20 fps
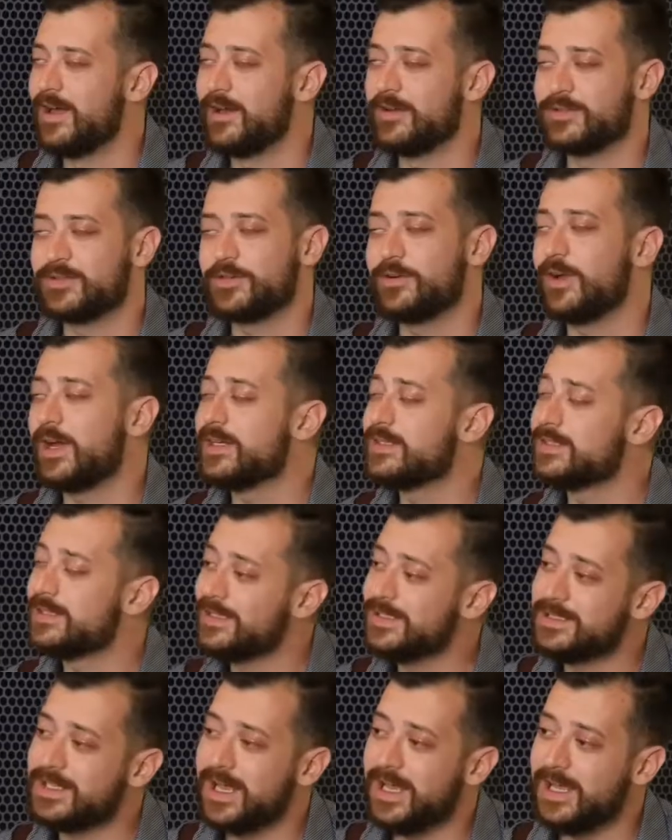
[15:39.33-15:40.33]
And it was a
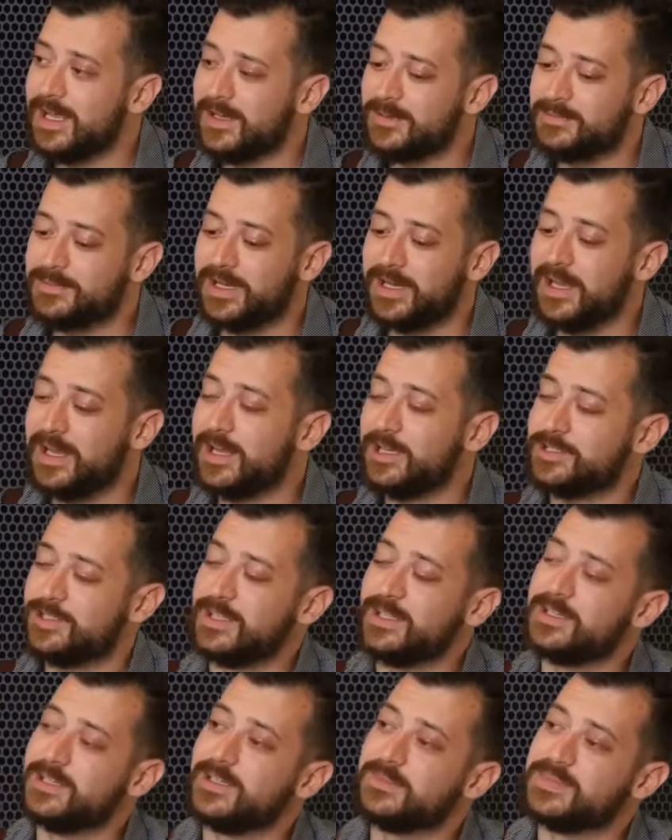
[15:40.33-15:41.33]
crazy day, but I
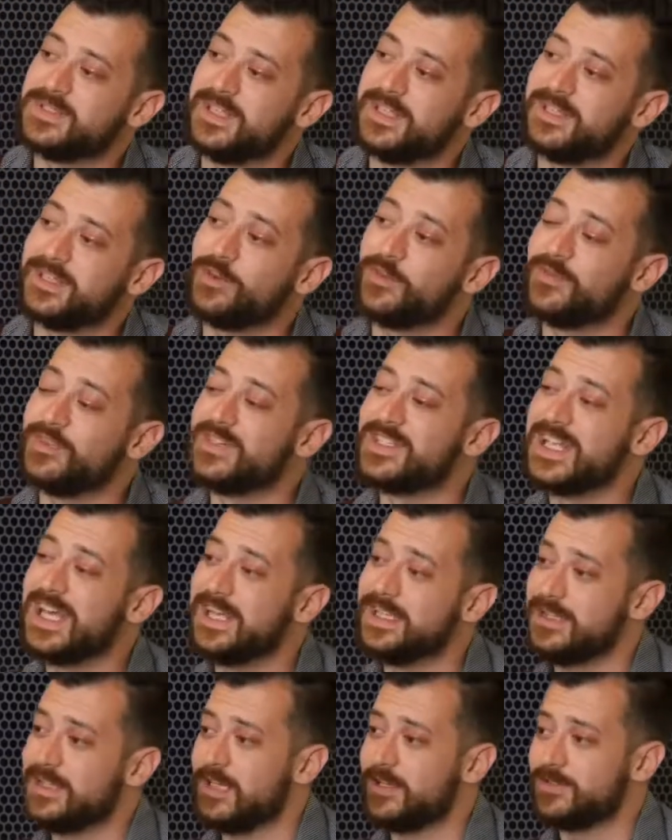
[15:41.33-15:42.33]
actually ended up selling over
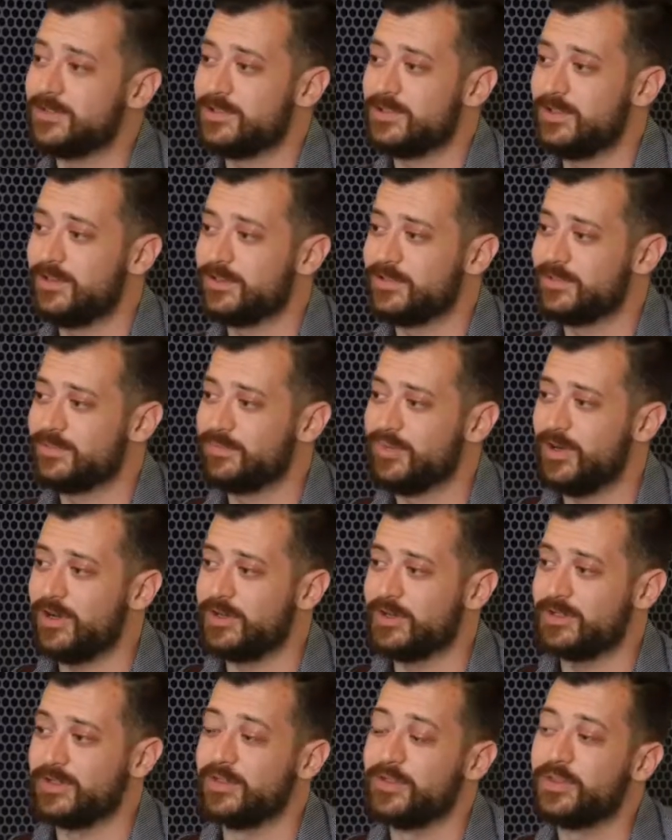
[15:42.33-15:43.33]
nine thousand dollars in
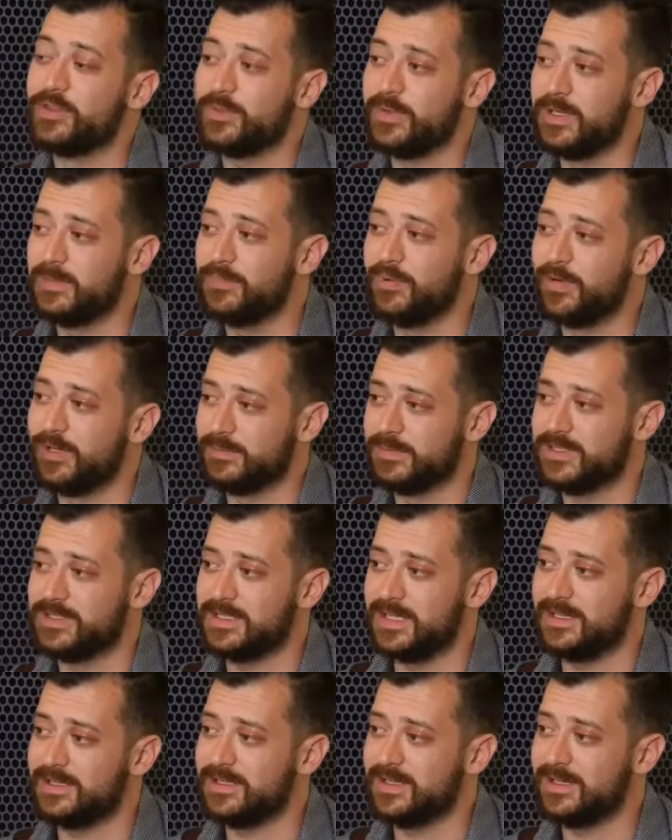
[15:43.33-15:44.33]
product on three appointments
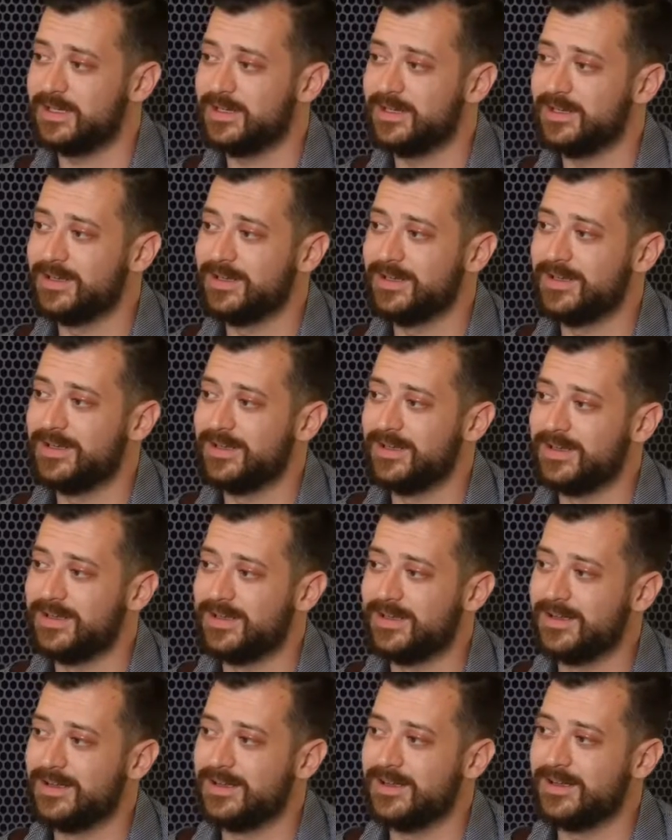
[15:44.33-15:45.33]
that day. Wow.
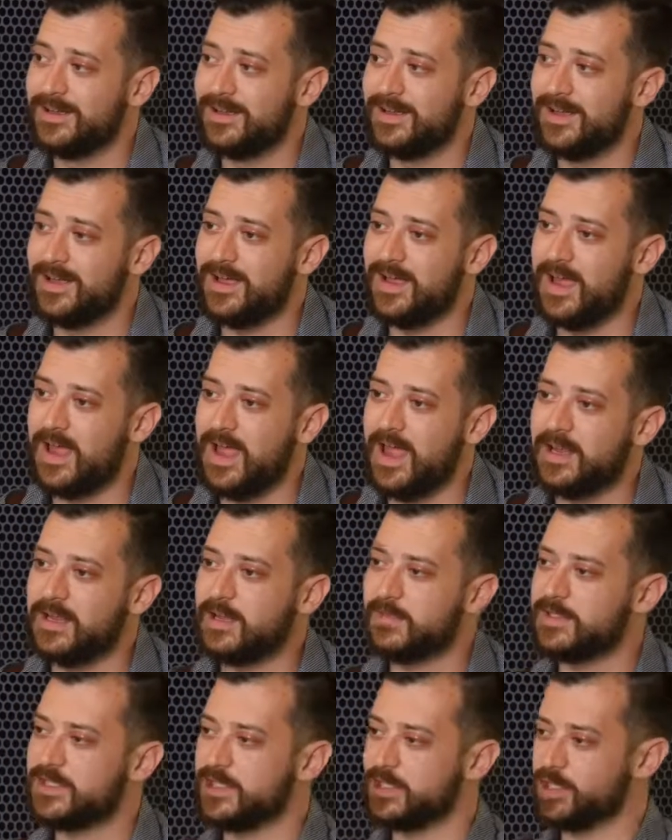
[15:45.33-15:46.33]
And it
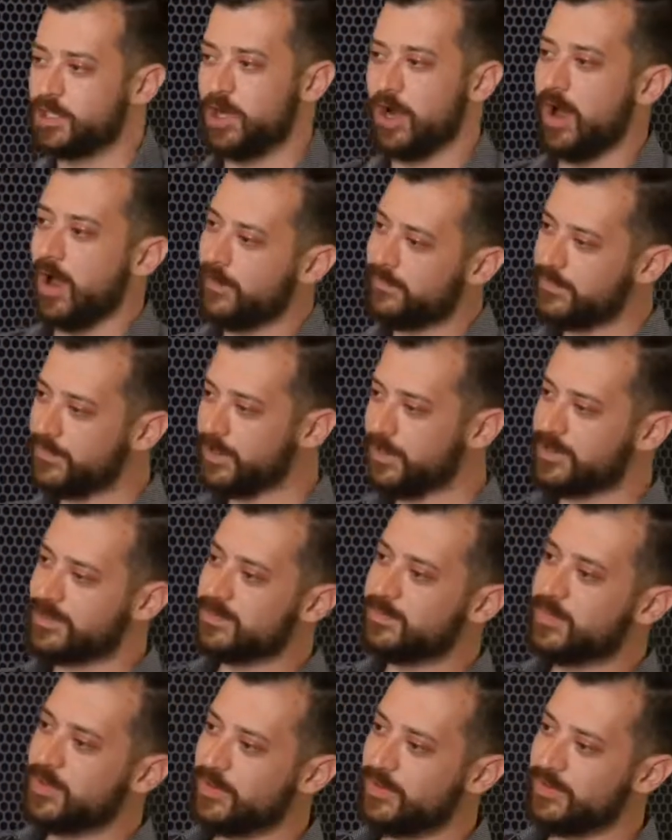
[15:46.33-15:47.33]
gave me such a confidence
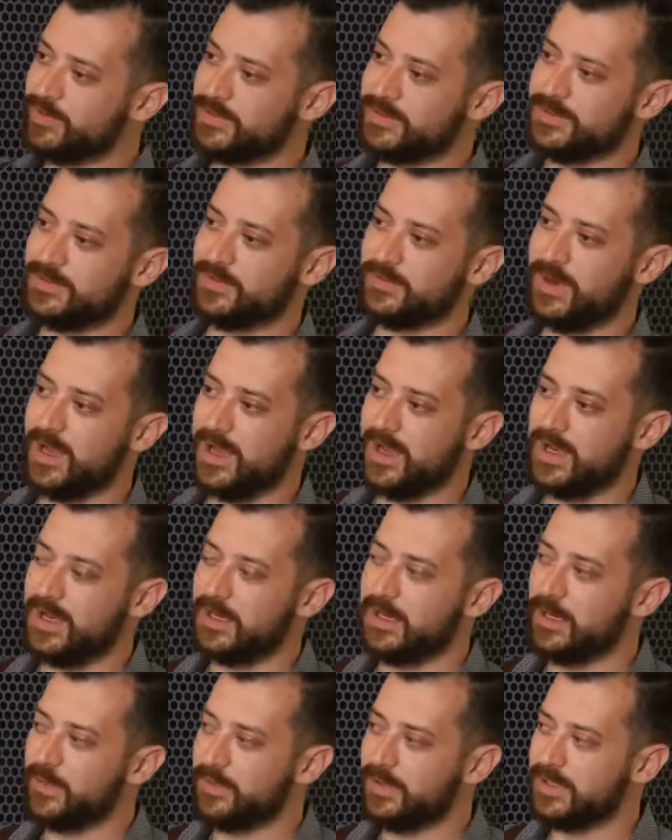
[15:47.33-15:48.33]
boost, right? And
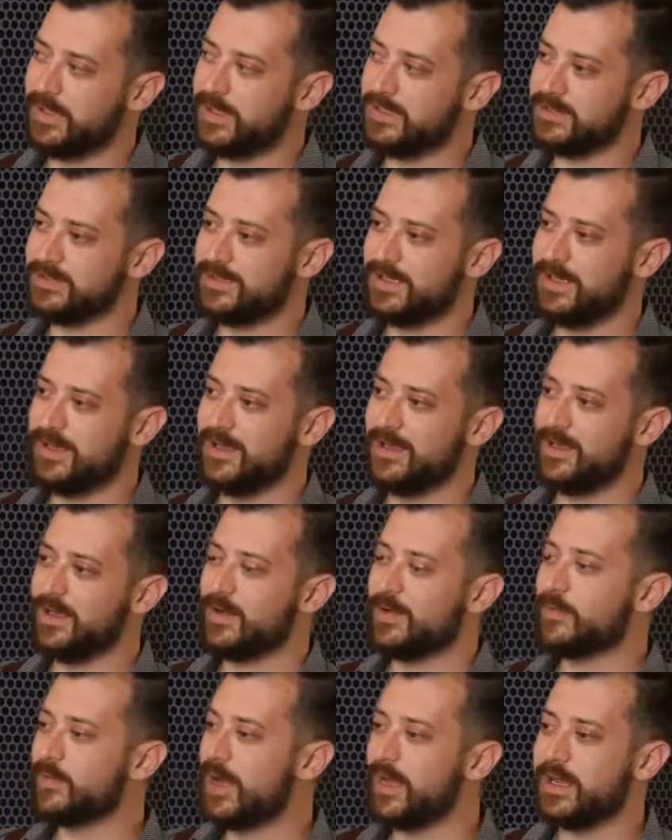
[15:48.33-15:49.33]
it's I realized, like, out of my
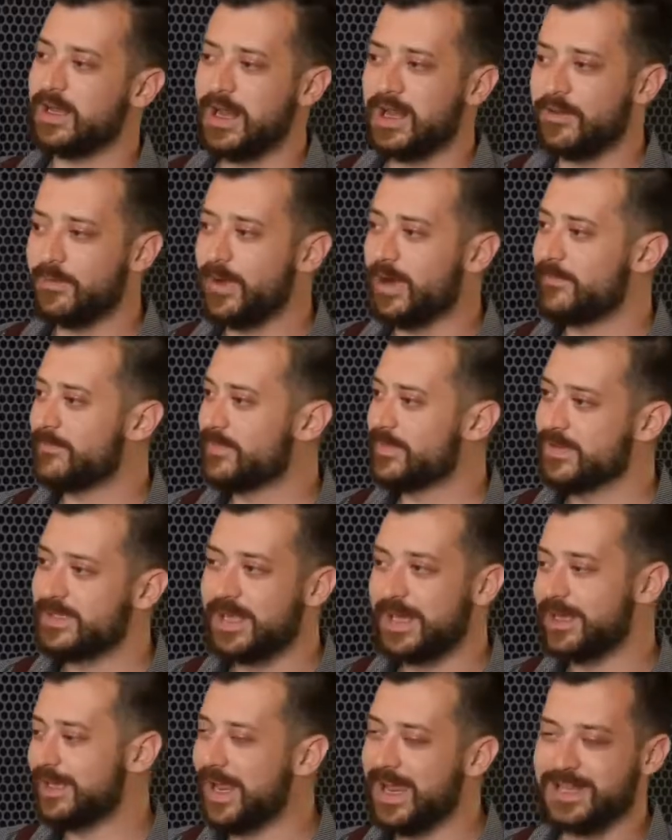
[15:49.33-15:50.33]
way. You right, can't tell right, me anything.
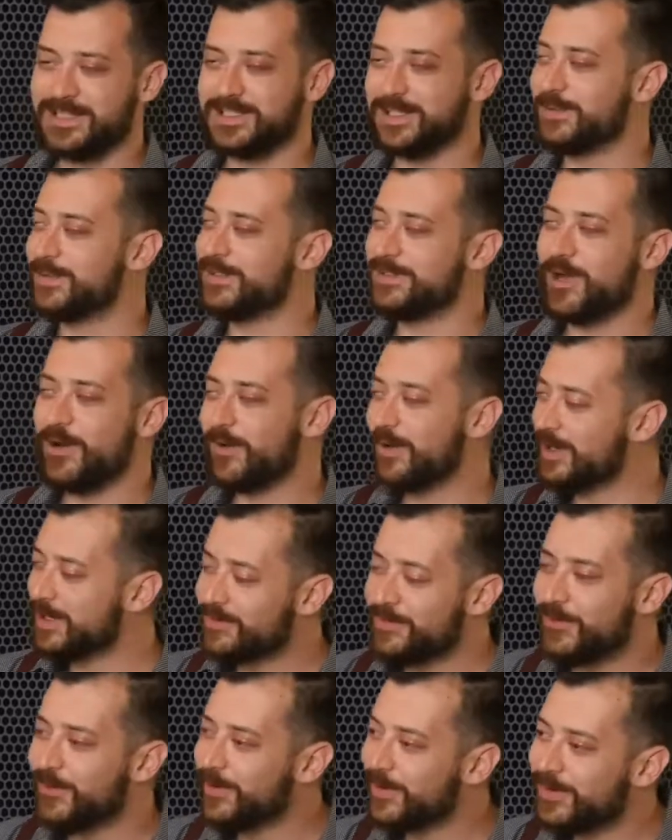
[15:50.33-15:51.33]
Yeah, you can't right? tell me no
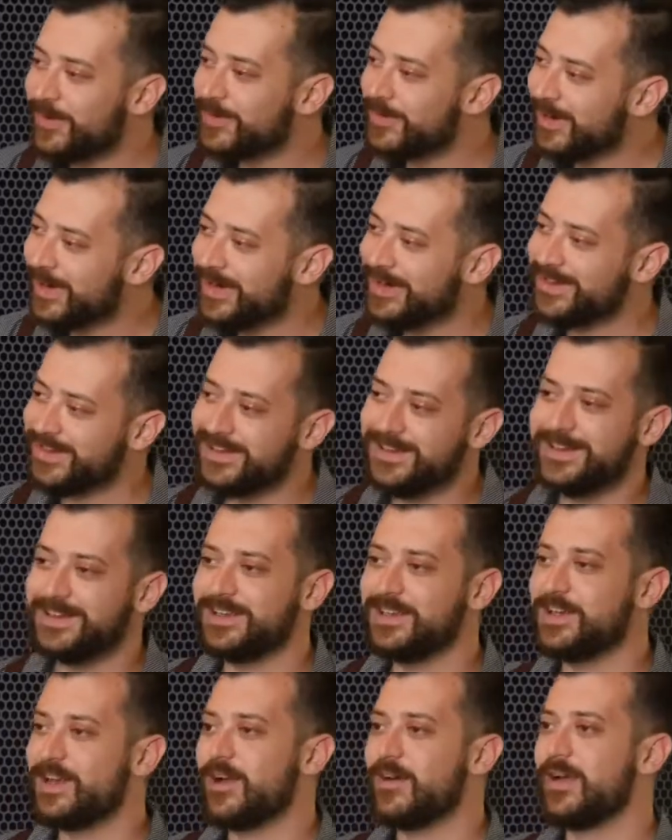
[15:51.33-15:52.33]
anymore, right? Yeah.
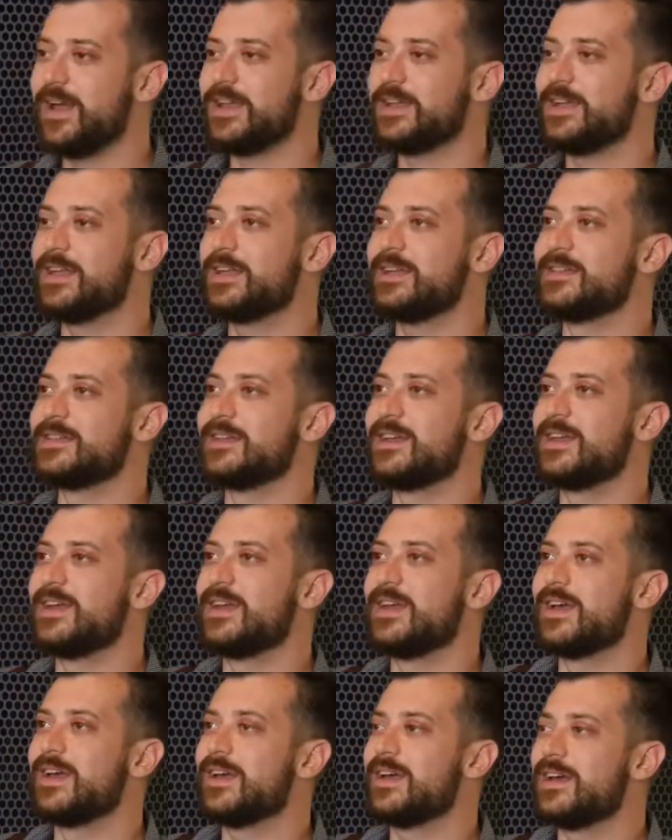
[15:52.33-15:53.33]
Like, you know, and then,
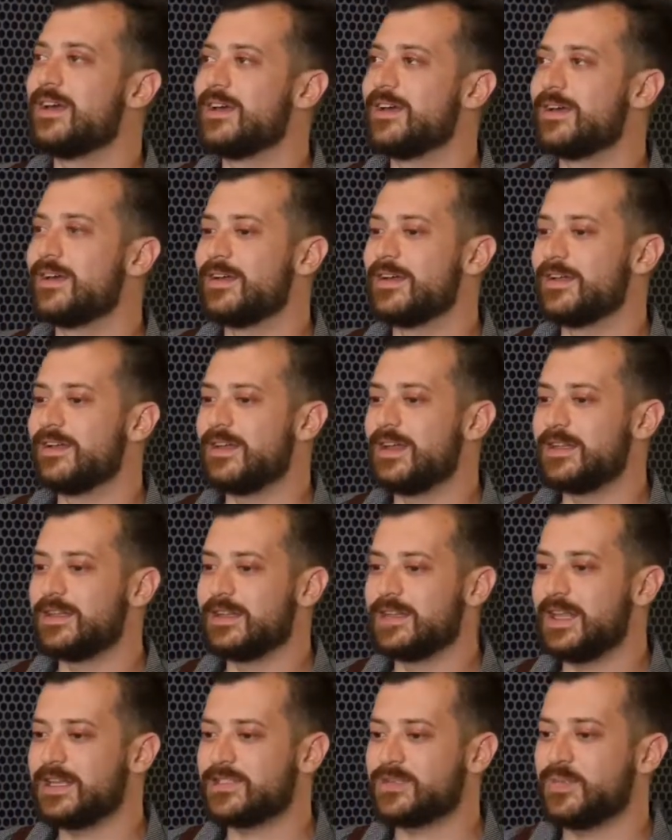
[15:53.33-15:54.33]
uh, and
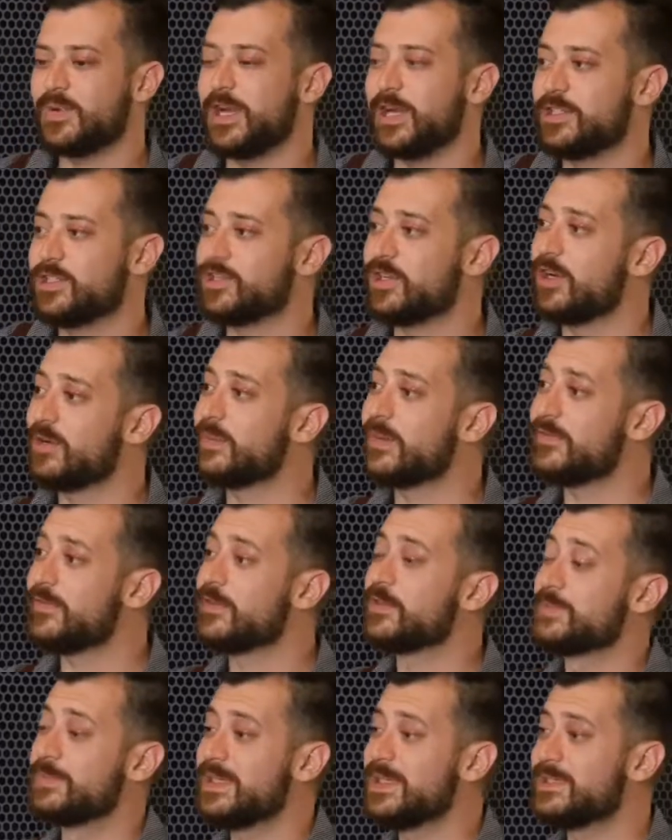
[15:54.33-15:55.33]
then that's when I started my
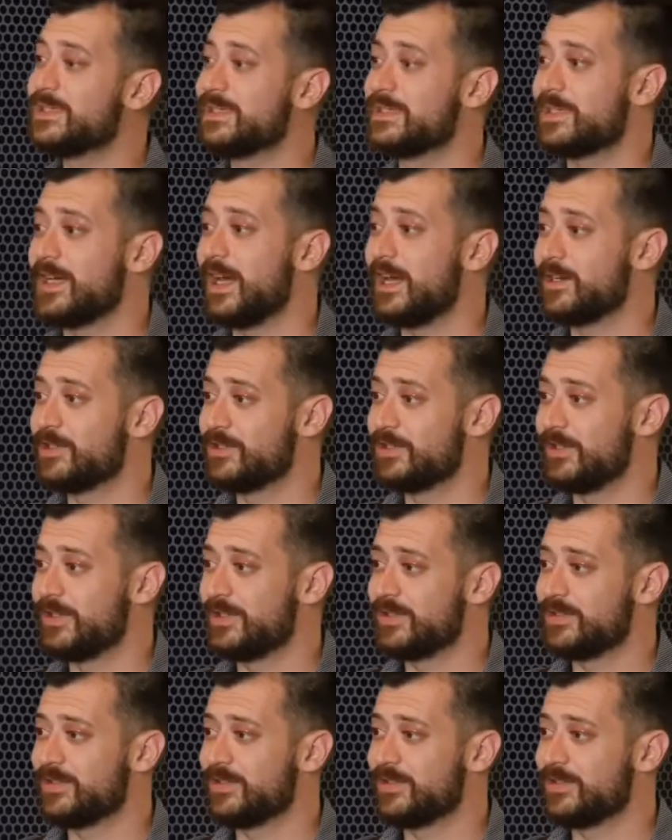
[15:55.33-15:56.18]
first business, actually.